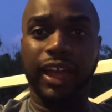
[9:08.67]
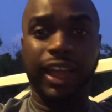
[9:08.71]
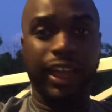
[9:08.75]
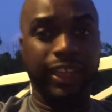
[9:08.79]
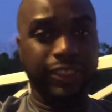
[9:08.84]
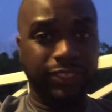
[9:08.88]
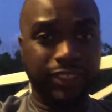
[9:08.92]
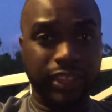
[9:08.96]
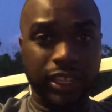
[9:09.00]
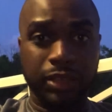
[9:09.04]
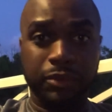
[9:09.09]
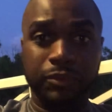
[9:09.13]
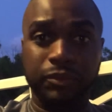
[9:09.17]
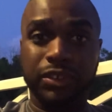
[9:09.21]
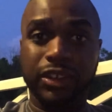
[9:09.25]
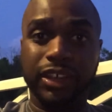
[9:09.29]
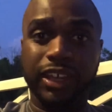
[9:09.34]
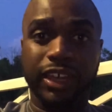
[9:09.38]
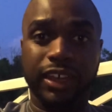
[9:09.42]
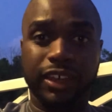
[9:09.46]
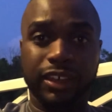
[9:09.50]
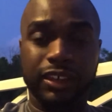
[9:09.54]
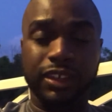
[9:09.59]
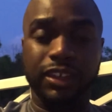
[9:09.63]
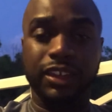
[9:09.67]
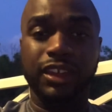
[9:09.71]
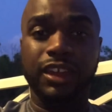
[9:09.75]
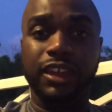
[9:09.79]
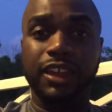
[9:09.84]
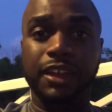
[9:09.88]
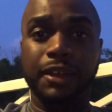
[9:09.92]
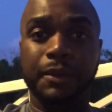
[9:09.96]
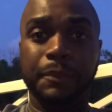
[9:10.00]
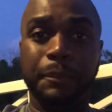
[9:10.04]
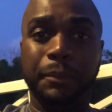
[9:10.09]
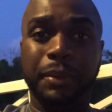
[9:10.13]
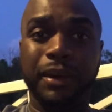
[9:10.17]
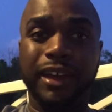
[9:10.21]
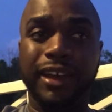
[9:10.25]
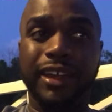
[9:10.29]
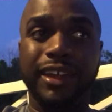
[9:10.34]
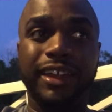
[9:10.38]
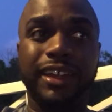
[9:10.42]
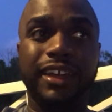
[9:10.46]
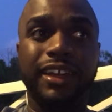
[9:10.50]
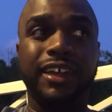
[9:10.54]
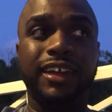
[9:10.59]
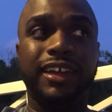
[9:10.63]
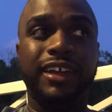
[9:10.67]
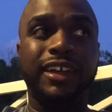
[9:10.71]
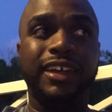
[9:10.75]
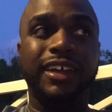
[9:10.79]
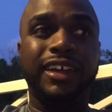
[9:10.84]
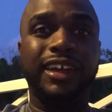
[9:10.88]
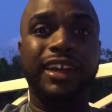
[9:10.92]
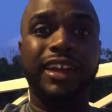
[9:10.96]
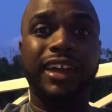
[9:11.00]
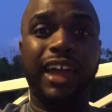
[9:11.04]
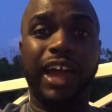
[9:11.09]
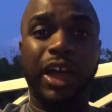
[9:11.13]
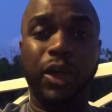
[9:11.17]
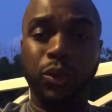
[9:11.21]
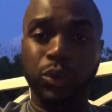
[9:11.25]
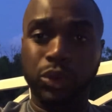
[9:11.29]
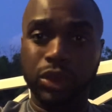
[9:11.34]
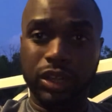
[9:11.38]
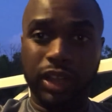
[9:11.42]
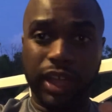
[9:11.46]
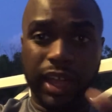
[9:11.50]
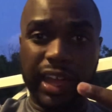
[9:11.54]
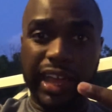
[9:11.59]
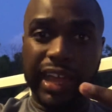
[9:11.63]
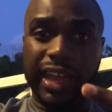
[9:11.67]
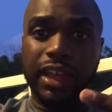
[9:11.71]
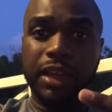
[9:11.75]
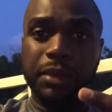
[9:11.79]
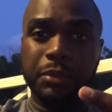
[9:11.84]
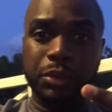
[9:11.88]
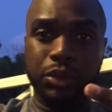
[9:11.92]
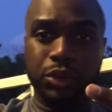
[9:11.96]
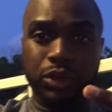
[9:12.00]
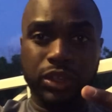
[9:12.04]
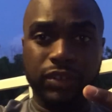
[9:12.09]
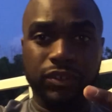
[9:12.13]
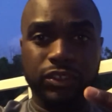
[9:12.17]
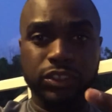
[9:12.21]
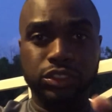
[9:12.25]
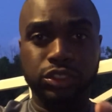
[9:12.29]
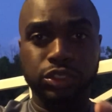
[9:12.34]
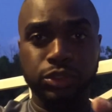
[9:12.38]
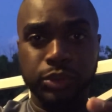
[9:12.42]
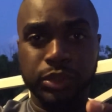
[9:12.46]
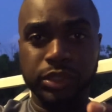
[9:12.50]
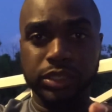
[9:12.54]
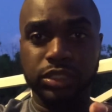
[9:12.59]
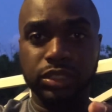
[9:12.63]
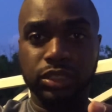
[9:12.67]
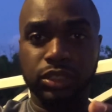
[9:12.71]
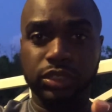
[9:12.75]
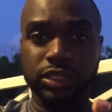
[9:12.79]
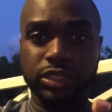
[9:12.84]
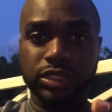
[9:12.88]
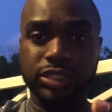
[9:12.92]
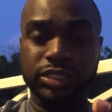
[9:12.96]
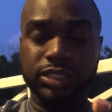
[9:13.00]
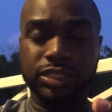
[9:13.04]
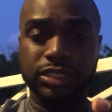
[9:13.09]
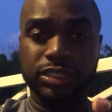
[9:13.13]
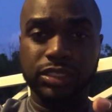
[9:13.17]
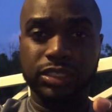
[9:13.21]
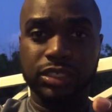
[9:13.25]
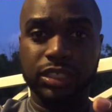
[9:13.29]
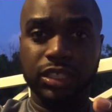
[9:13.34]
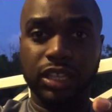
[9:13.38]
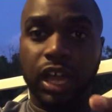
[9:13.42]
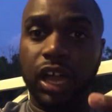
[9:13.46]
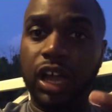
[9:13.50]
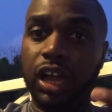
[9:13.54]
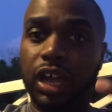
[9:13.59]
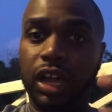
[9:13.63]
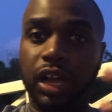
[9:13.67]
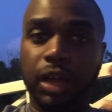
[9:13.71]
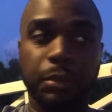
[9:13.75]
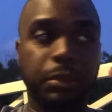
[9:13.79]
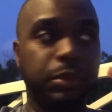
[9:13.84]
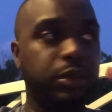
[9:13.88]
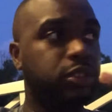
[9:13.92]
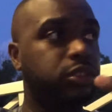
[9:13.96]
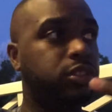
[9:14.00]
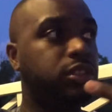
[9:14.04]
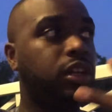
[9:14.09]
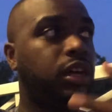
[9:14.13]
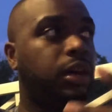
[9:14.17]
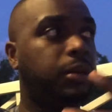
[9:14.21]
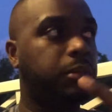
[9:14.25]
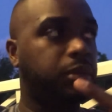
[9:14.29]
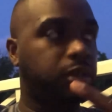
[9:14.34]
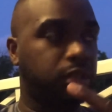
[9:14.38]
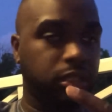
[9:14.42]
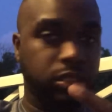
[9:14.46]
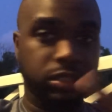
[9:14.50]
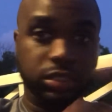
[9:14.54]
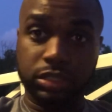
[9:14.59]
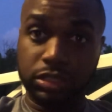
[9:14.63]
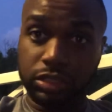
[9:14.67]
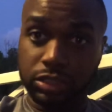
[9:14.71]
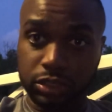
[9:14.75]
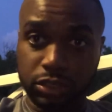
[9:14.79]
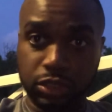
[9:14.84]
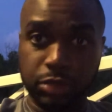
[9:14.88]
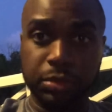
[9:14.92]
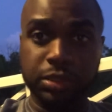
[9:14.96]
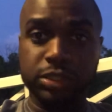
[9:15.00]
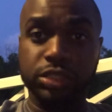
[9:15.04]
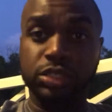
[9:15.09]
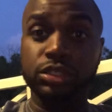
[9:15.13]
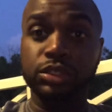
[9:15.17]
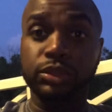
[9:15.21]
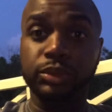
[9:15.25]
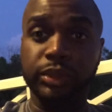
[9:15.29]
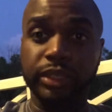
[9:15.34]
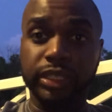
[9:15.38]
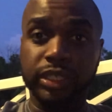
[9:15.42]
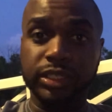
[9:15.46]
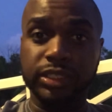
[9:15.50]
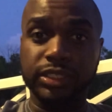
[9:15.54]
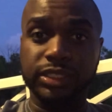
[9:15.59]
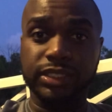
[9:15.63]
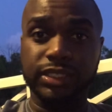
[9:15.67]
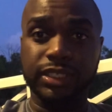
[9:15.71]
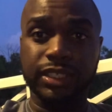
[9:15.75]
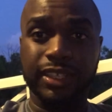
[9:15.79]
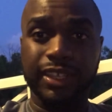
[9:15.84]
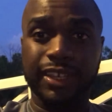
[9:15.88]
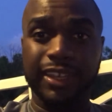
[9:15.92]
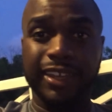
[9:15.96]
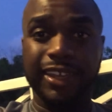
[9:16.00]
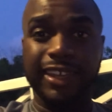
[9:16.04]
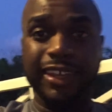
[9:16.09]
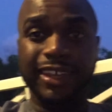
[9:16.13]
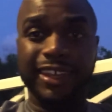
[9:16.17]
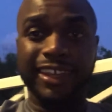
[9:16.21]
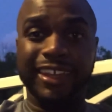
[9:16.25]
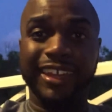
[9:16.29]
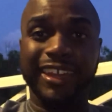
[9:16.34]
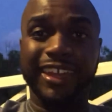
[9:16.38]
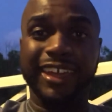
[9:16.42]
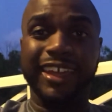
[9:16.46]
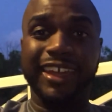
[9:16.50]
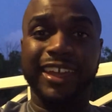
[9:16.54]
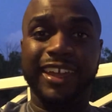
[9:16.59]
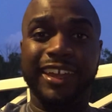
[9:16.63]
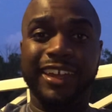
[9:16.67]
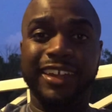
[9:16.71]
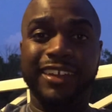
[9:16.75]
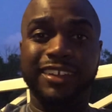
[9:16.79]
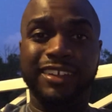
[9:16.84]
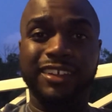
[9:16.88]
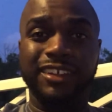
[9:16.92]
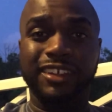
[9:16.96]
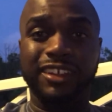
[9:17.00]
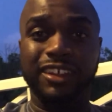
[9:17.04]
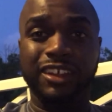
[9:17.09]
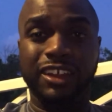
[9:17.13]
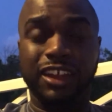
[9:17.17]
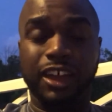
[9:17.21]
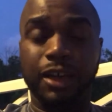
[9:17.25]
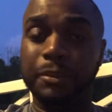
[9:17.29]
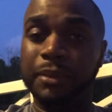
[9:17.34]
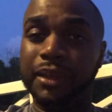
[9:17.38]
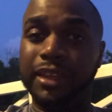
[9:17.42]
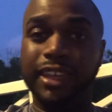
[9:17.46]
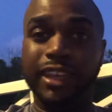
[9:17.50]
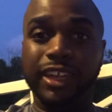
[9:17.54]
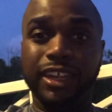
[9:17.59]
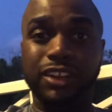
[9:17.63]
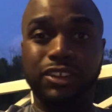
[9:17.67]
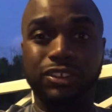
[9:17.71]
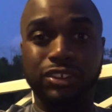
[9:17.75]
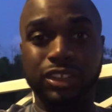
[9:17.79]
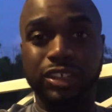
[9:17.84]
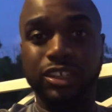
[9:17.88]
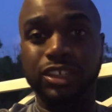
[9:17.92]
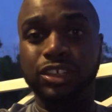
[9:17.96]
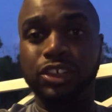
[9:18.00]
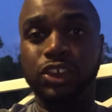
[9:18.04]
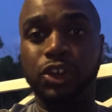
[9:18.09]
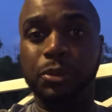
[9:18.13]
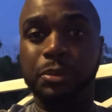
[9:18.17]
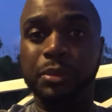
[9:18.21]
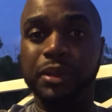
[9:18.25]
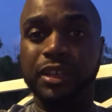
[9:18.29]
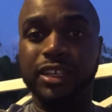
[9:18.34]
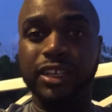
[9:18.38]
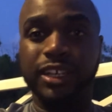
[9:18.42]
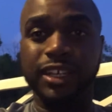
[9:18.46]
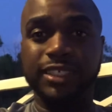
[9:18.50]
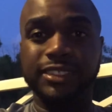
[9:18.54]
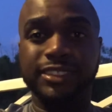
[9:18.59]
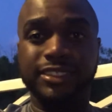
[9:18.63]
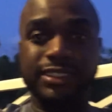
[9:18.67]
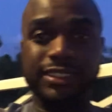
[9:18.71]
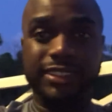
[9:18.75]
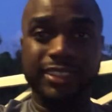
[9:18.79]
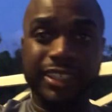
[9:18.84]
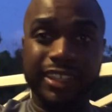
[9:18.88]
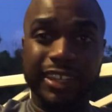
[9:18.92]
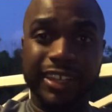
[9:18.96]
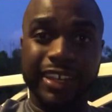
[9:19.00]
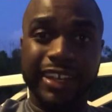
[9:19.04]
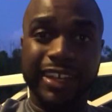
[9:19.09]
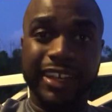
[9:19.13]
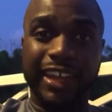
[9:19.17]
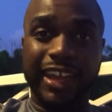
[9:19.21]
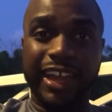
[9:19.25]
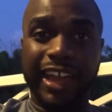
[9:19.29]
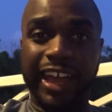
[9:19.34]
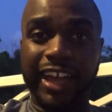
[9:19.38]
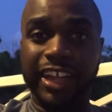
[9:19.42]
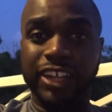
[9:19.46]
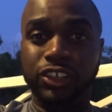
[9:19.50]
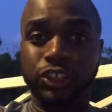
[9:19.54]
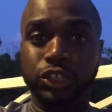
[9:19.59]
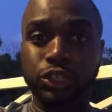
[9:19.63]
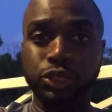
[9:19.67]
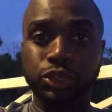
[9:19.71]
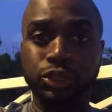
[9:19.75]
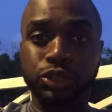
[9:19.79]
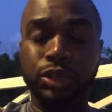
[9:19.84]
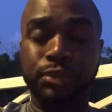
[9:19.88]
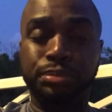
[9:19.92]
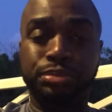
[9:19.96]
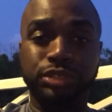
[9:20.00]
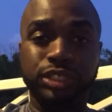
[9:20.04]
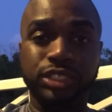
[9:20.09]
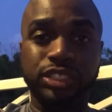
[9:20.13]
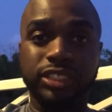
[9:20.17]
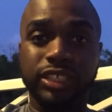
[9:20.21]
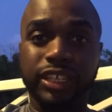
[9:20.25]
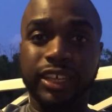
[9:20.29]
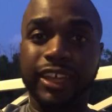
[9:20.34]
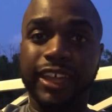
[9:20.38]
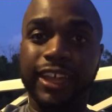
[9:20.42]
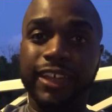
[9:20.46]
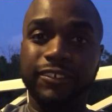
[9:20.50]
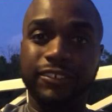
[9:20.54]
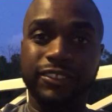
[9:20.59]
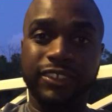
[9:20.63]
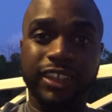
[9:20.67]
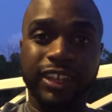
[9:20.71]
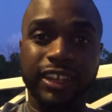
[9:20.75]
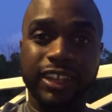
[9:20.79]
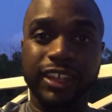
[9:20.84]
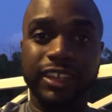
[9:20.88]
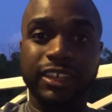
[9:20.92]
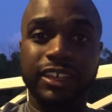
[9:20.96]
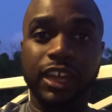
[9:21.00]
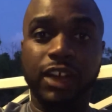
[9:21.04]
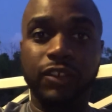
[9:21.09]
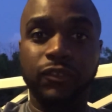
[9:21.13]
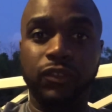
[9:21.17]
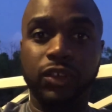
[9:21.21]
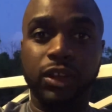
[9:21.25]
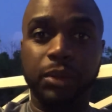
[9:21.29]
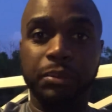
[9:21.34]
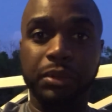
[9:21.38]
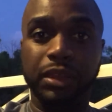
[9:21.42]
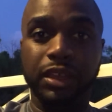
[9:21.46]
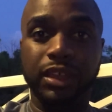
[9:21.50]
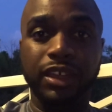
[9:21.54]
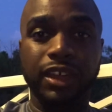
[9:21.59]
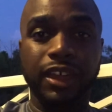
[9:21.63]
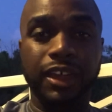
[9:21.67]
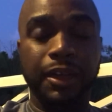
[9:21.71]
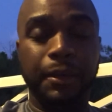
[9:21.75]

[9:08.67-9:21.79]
I thank them for that. But I am gonna give a 2 weeks notice. I'm gonna do my 2 weeks, and I'm gonna end on a good note, because I do appreciate everything they've done for me.